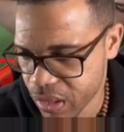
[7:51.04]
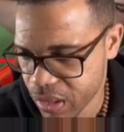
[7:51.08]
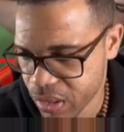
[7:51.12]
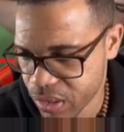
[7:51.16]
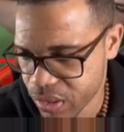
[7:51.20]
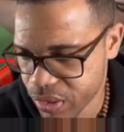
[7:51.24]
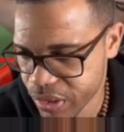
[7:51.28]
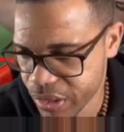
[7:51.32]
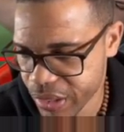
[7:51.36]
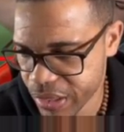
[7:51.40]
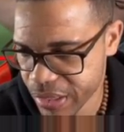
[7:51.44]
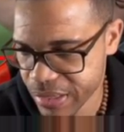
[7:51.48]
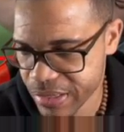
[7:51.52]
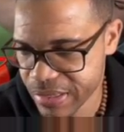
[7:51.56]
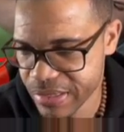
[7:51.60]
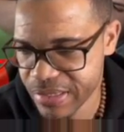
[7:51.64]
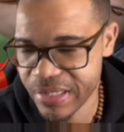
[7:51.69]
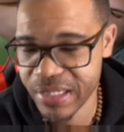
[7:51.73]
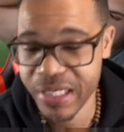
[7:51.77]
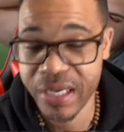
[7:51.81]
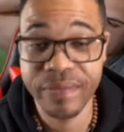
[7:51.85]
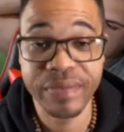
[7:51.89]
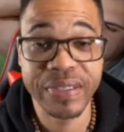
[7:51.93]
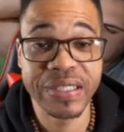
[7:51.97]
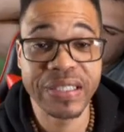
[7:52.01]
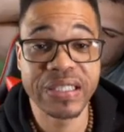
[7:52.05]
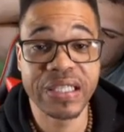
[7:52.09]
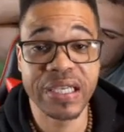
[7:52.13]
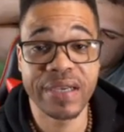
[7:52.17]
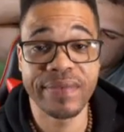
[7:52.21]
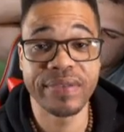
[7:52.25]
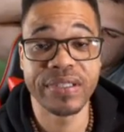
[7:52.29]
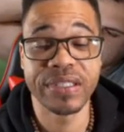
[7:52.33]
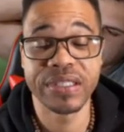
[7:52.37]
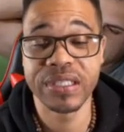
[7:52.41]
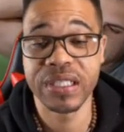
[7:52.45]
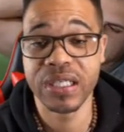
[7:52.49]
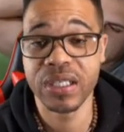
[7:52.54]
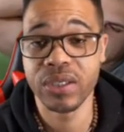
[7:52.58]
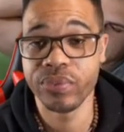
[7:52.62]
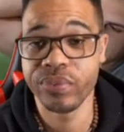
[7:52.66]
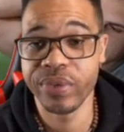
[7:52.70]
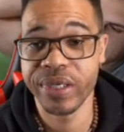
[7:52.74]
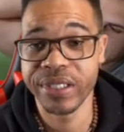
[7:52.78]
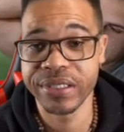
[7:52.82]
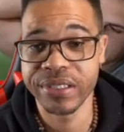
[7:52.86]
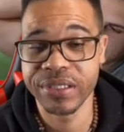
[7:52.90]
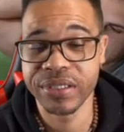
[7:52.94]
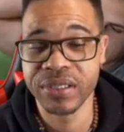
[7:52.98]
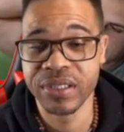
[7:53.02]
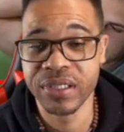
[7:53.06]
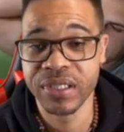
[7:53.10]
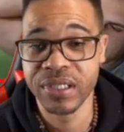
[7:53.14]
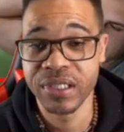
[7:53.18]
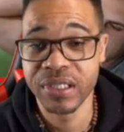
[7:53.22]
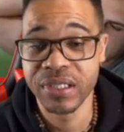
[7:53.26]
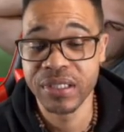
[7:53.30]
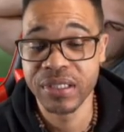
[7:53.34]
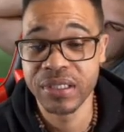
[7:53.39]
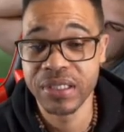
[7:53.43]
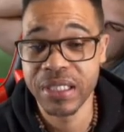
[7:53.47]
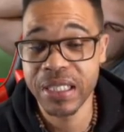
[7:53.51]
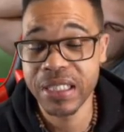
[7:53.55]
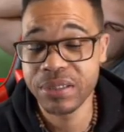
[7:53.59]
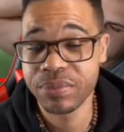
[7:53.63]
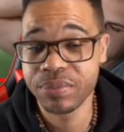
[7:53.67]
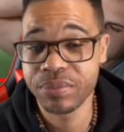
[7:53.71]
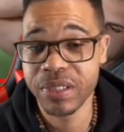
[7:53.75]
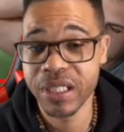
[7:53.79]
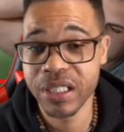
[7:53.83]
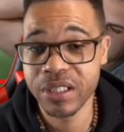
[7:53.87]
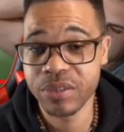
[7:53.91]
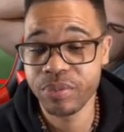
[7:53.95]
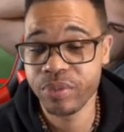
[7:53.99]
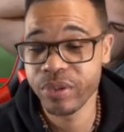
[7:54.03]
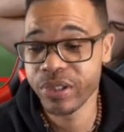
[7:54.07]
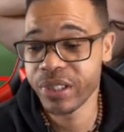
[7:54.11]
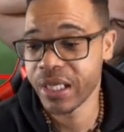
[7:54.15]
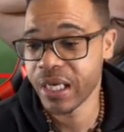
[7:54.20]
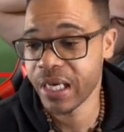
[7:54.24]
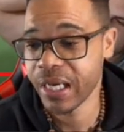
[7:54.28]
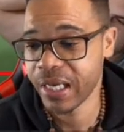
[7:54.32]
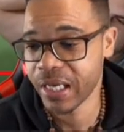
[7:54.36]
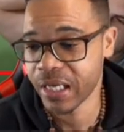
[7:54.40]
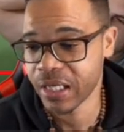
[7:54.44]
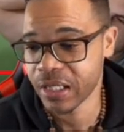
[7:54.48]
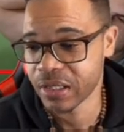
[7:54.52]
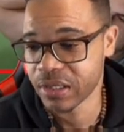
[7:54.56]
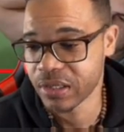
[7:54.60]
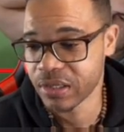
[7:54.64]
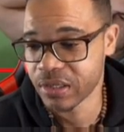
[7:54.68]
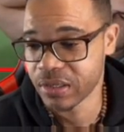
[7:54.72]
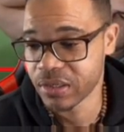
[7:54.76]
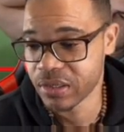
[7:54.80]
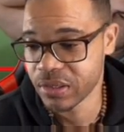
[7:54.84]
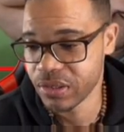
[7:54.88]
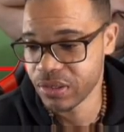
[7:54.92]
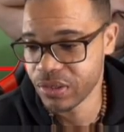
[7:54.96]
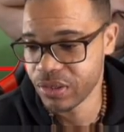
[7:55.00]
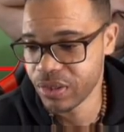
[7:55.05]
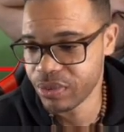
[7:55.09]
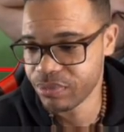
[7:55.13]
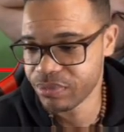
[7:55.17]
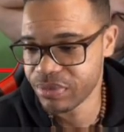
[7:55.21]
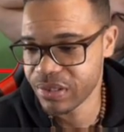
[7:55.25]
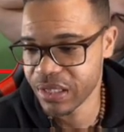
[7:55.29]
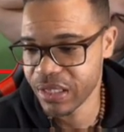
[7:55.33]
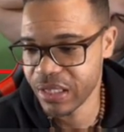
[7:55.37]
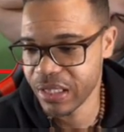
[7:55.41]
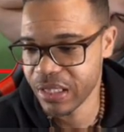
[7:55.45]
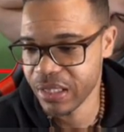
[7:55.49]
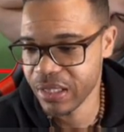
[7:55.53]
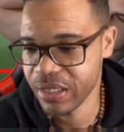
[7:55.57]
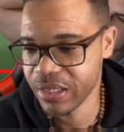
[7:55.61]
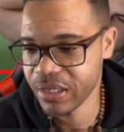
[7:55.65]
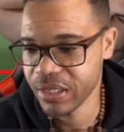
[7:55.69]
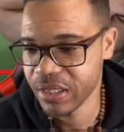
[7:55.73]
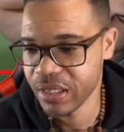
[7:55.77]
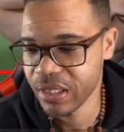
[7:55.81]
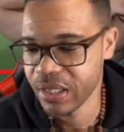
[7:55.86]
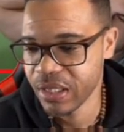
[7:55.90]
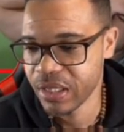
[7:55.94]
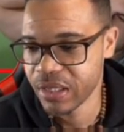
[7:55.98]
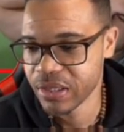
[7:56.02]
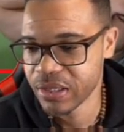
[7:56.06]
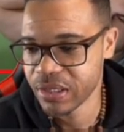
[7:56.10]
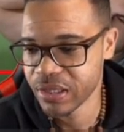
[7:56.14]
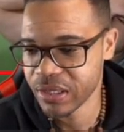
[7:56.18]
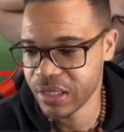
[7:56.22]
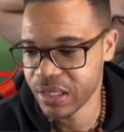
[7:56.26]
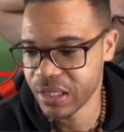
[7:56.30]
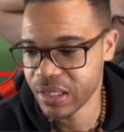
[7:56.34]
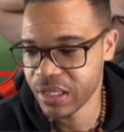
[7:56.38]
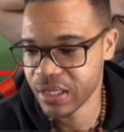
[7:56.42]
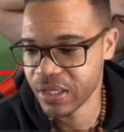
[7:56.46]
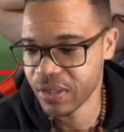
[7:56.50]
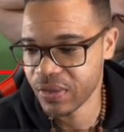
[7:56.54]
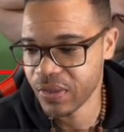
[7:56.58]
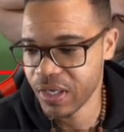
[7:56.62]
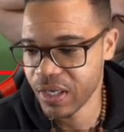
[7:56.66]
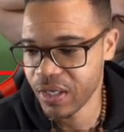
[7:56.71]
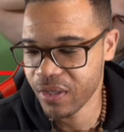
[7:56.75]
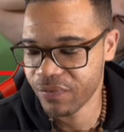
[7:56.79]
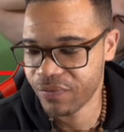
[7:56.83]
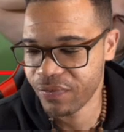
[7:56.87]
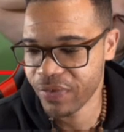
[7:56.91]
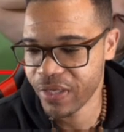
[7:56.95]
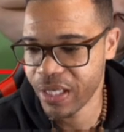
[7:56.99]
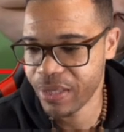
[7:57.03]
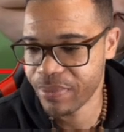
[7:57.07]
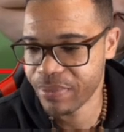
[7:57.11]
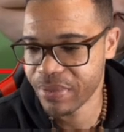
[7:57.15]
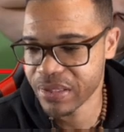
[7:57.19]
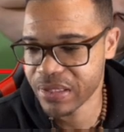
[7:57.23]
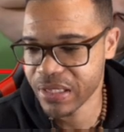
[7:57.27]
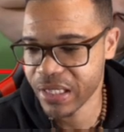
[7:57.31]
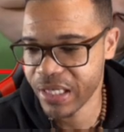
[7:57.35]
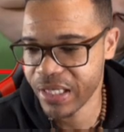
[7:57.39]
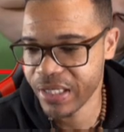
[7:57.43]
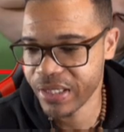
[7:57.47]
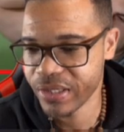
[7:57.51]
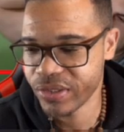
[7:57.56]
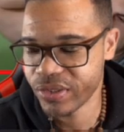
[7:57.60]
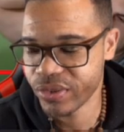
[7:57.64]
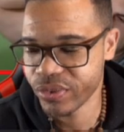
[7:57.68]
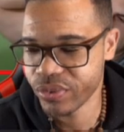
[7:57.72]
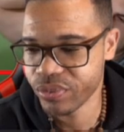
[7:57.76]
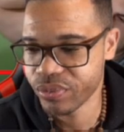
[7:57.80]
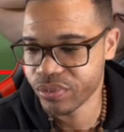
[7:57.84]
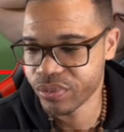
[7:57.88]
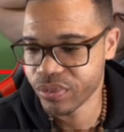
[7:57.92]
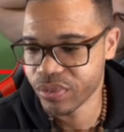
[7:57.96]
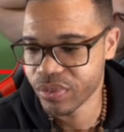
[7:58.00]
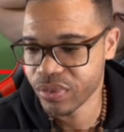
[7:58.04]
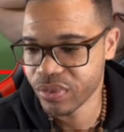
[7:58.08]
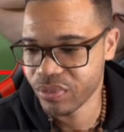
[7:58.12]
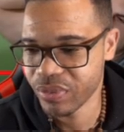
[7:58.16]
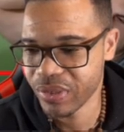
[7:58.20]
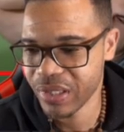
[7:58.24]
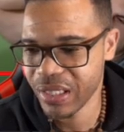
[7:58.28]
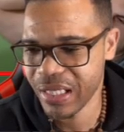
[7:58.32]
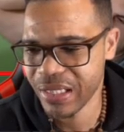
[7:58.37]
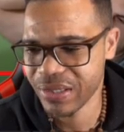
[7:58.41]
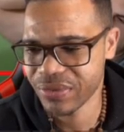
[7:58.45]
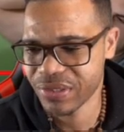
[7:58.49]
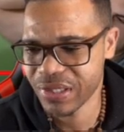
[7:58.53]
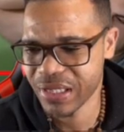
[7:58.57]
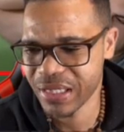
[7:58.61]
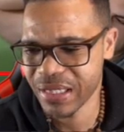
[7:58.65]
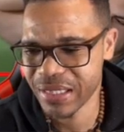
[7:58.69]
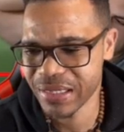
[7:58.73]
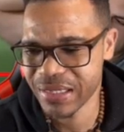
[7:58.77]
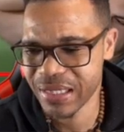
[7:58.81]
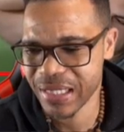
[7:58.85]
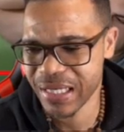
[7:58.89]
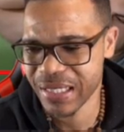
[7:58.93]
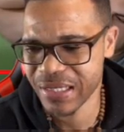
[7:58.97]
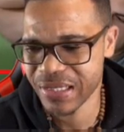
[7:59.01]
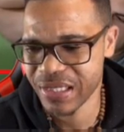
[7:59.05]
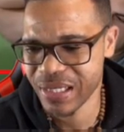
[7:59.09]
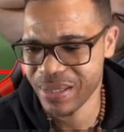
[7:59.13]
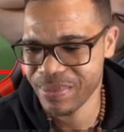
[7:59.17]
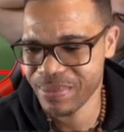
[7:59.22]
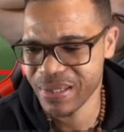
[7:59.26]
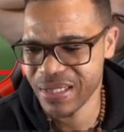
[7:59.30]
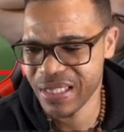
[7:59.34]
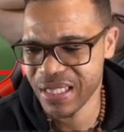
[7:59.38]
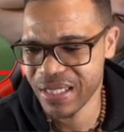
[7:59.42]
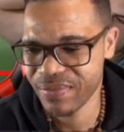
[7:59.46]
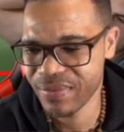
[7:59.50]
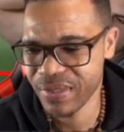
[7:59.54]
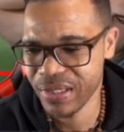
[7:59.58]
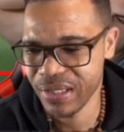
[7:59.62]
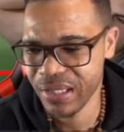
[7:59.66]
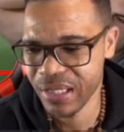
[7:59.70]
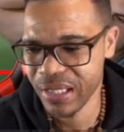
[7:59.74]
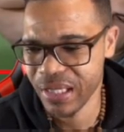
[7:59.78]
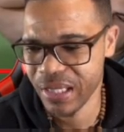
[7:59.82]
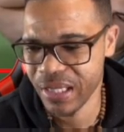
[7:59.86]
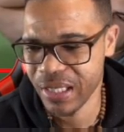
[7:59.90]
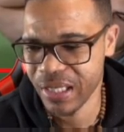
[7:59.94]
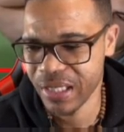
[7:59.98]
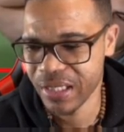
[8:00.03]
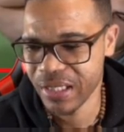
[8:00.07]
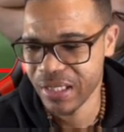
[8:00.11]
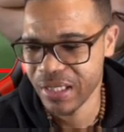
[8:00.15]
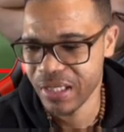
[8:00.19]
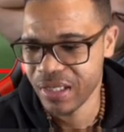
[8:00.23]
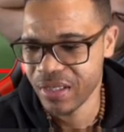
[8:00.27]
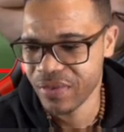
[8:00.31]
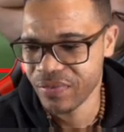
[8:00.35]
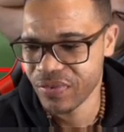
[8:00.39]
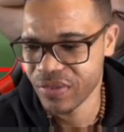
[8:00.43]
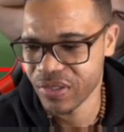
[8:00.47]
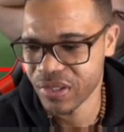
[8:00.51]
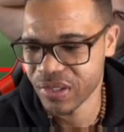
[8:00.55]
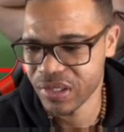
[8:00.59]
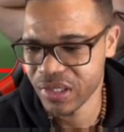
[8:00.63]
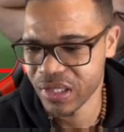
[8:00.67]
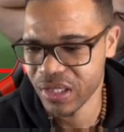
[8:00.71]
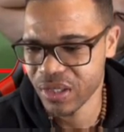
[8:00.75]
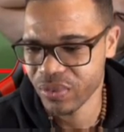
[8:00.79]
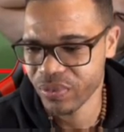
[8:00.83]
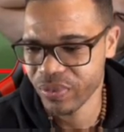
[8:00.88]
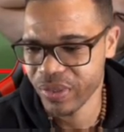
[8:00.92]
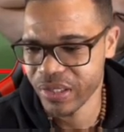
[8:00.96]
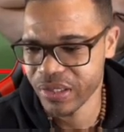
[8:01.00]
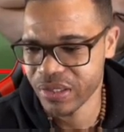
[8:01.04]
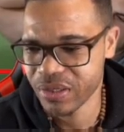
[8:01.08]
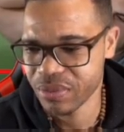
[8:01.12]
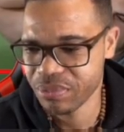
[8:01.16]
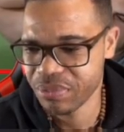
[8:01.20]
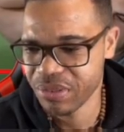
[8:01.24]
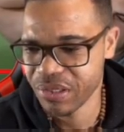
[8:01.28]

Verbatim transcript: You need a 77 acceleration. That's that's pretty high. You know what I'm saying? And to get it on Hall of Fame, that's 82. Well, I don't say that's high. 77 ain't that high for acceleration.